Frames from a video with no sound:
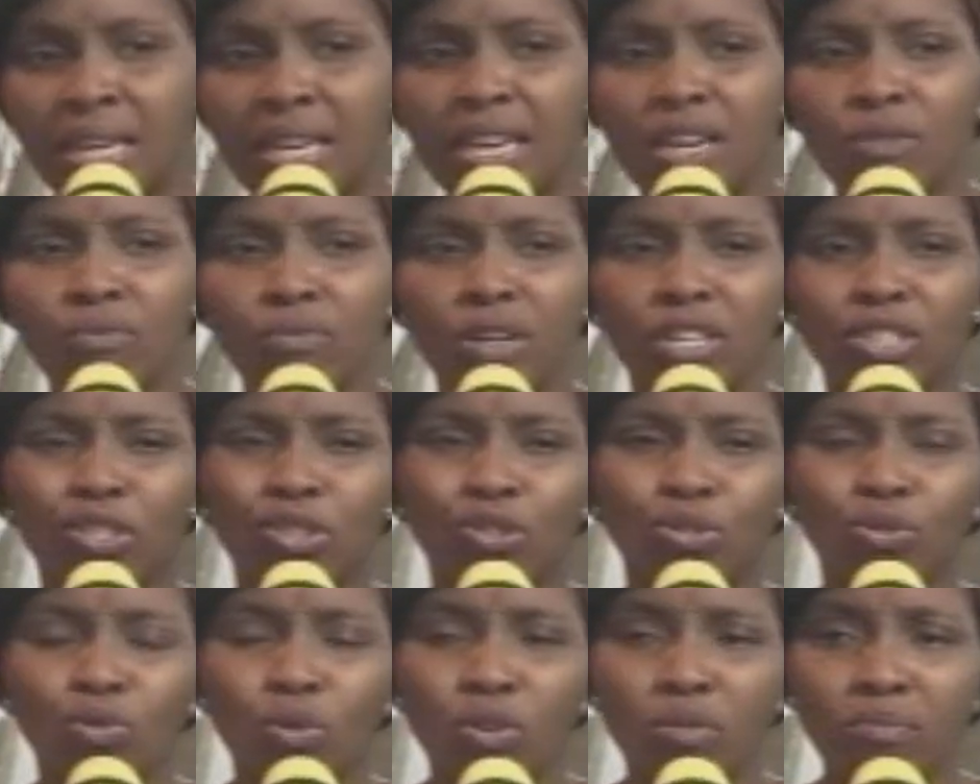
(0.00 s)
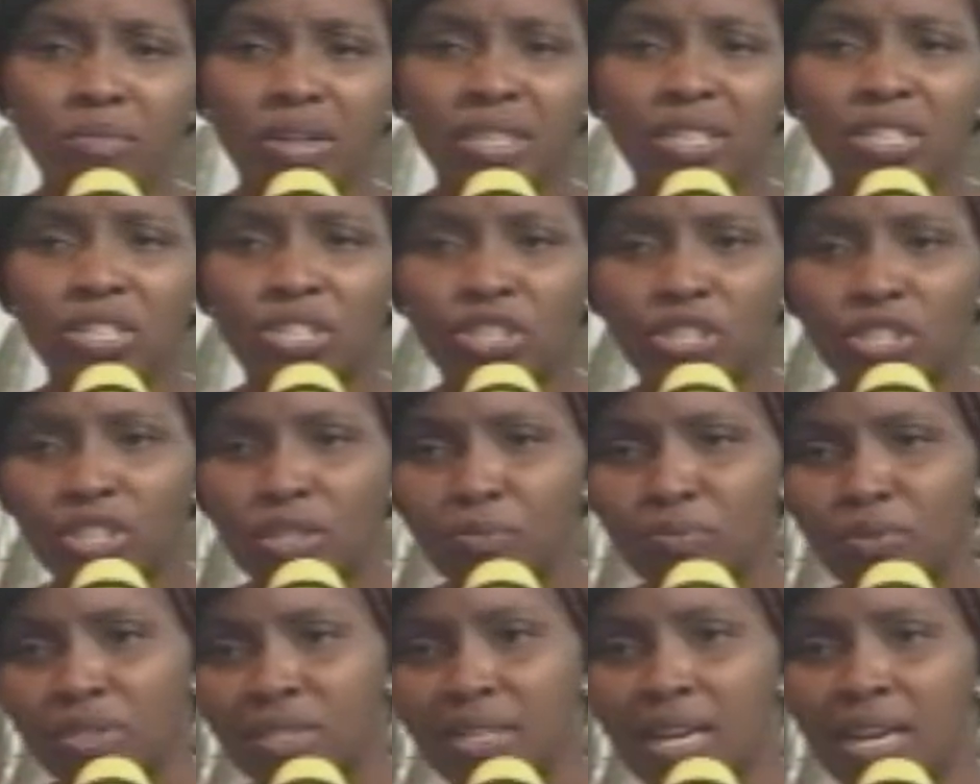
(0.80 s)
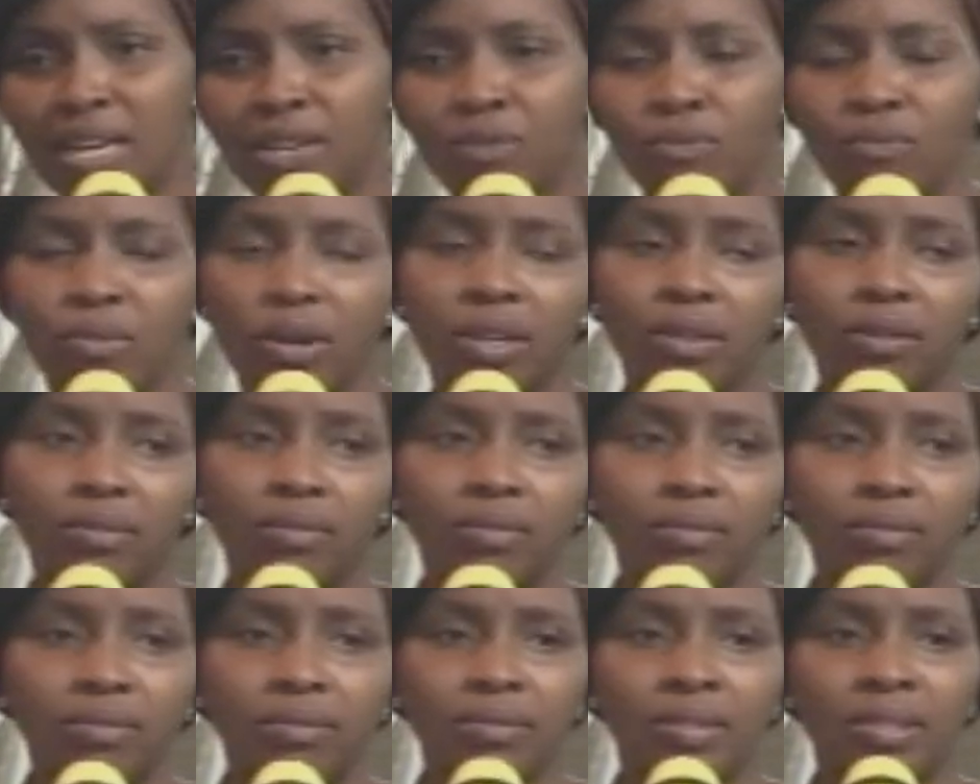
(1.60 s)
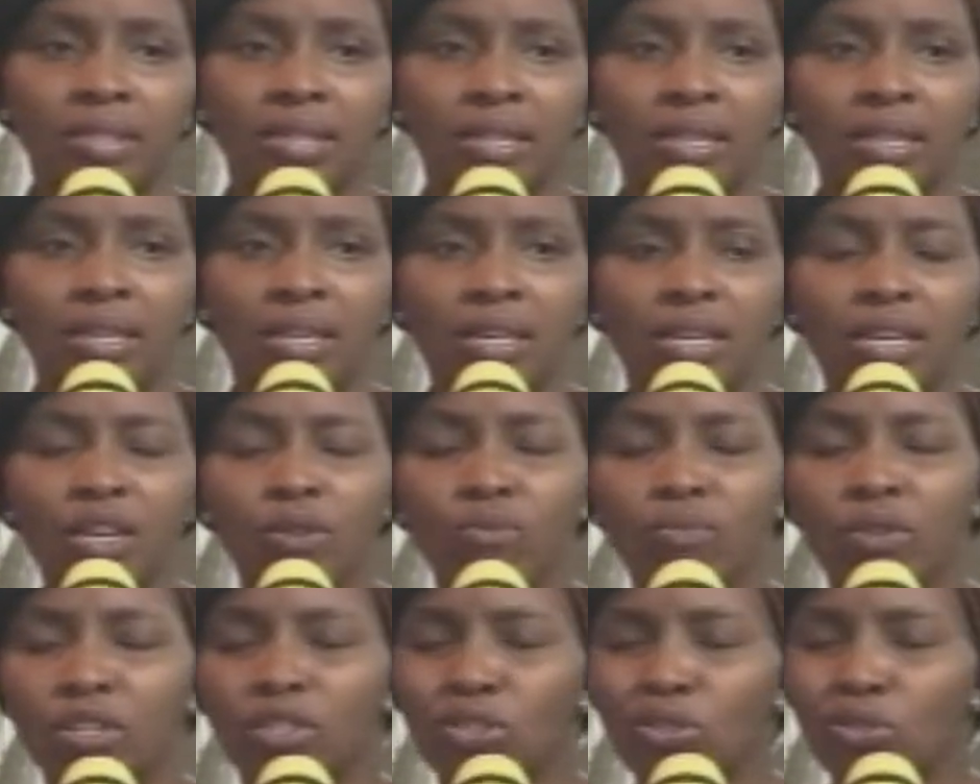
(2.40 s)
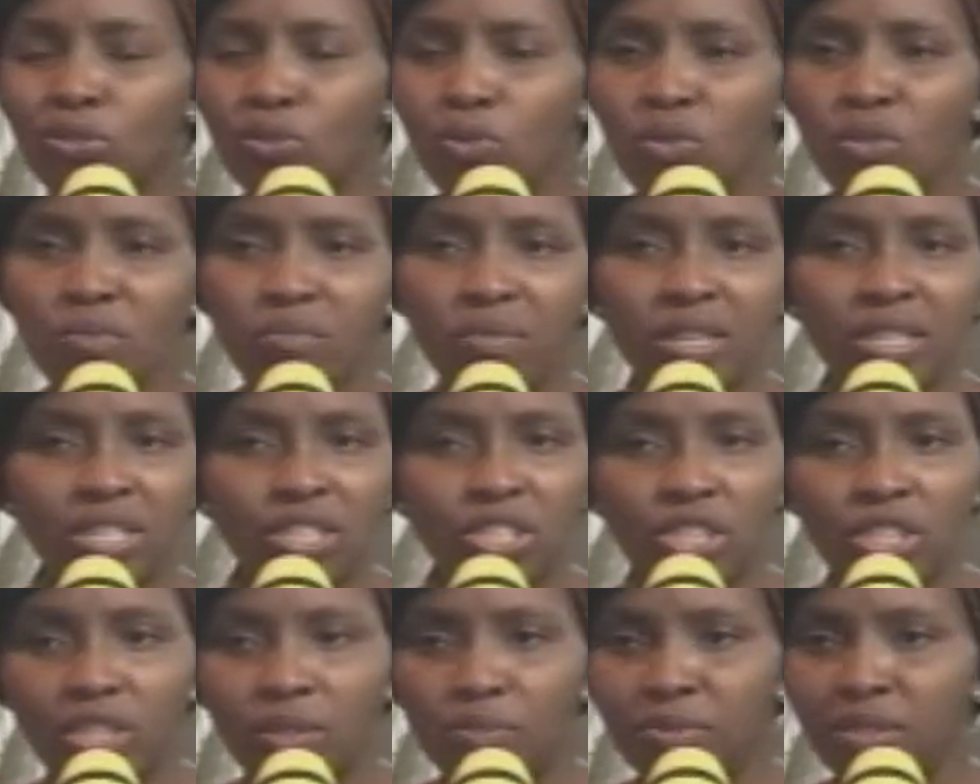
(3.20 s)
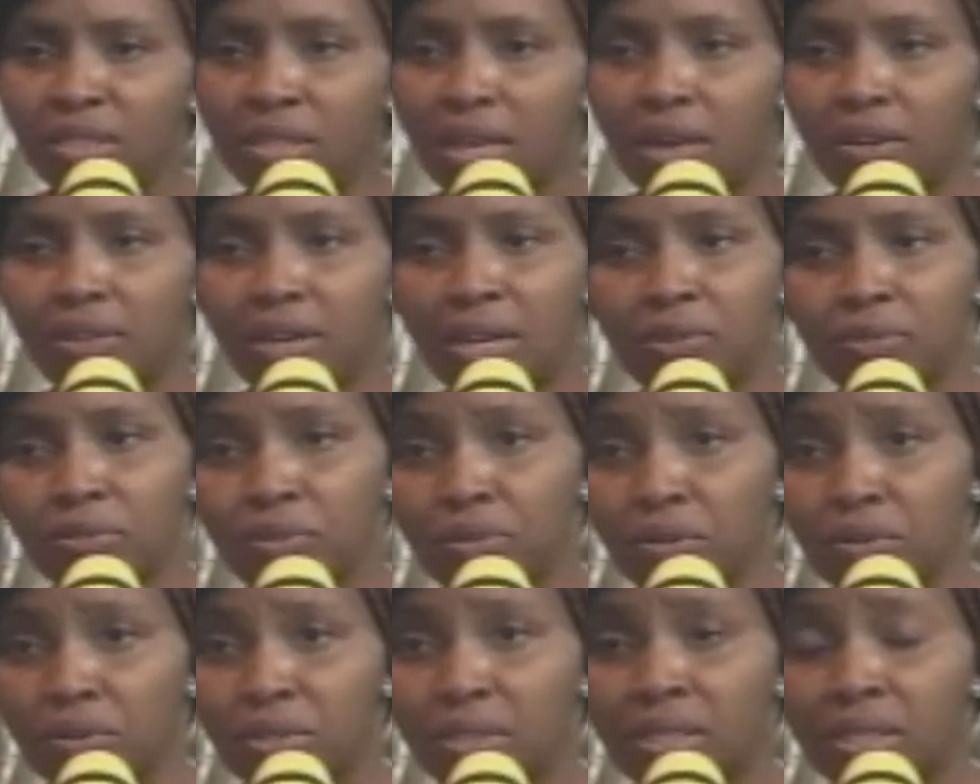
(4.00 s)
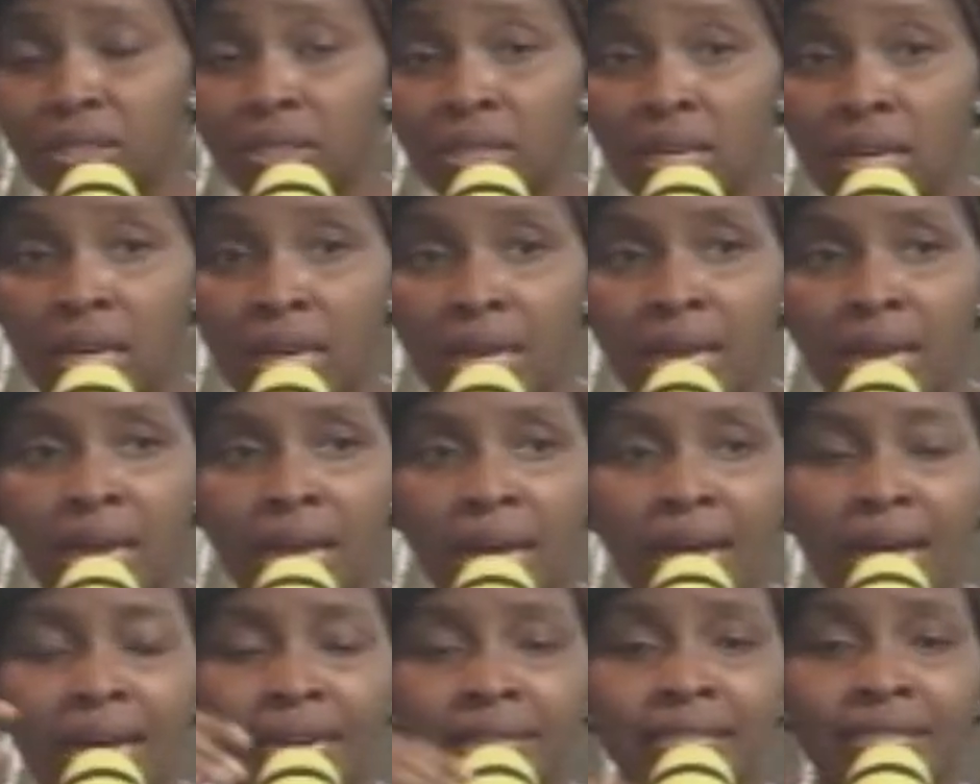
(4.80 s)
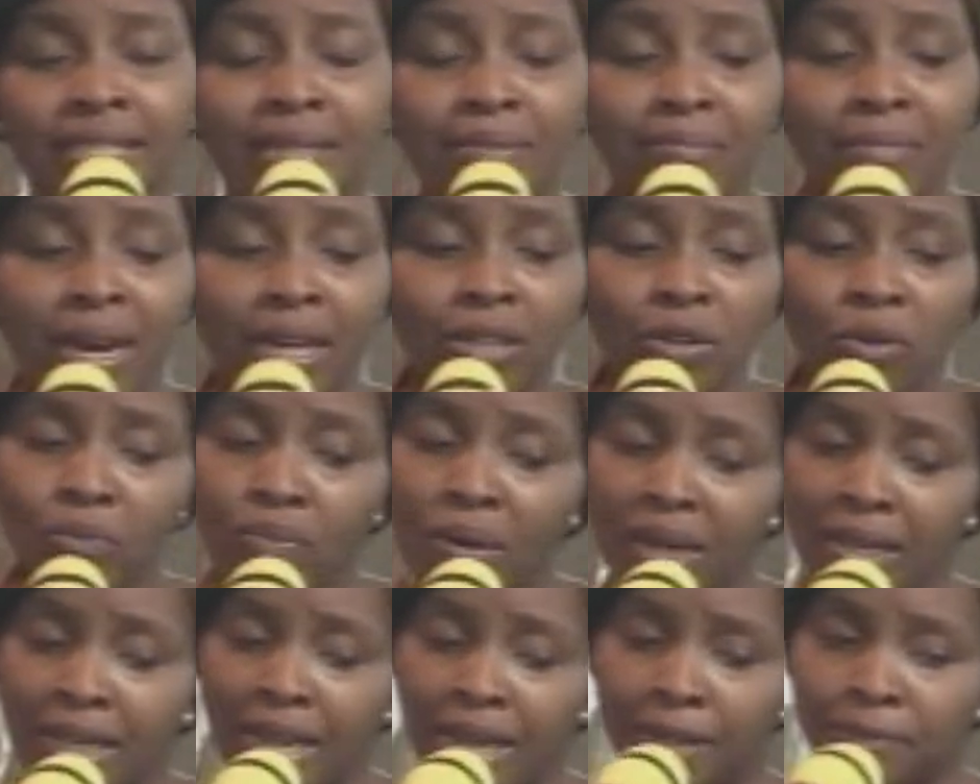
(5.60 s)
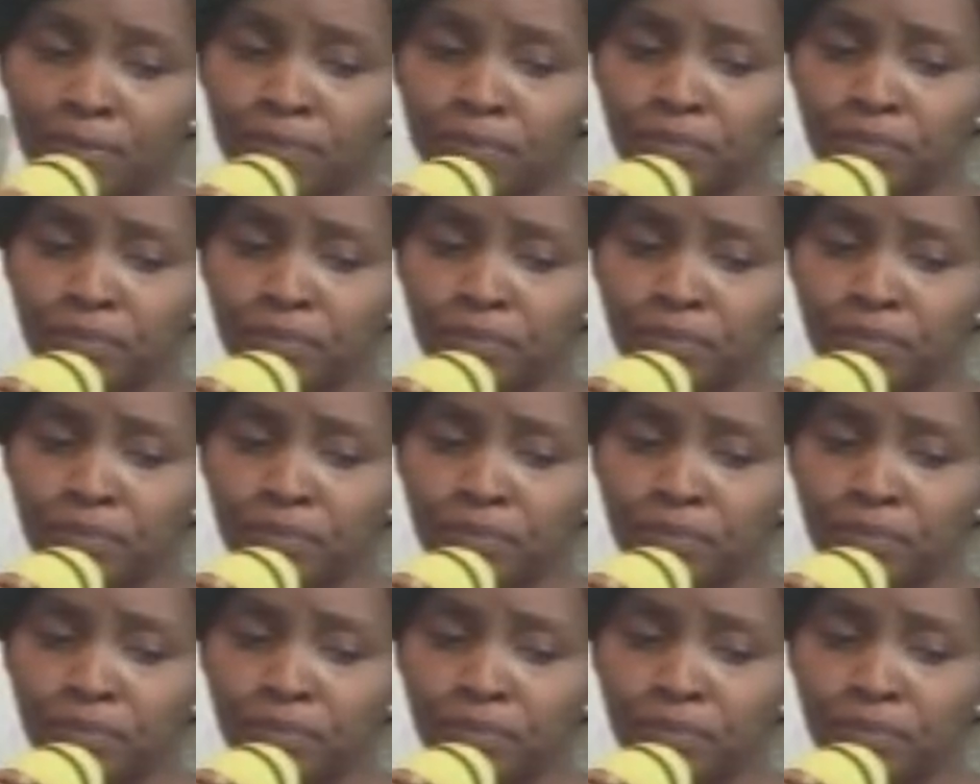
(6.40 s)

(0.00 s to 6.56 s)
And with so many sheep saying well, and with so many sheep around us. And the malopana,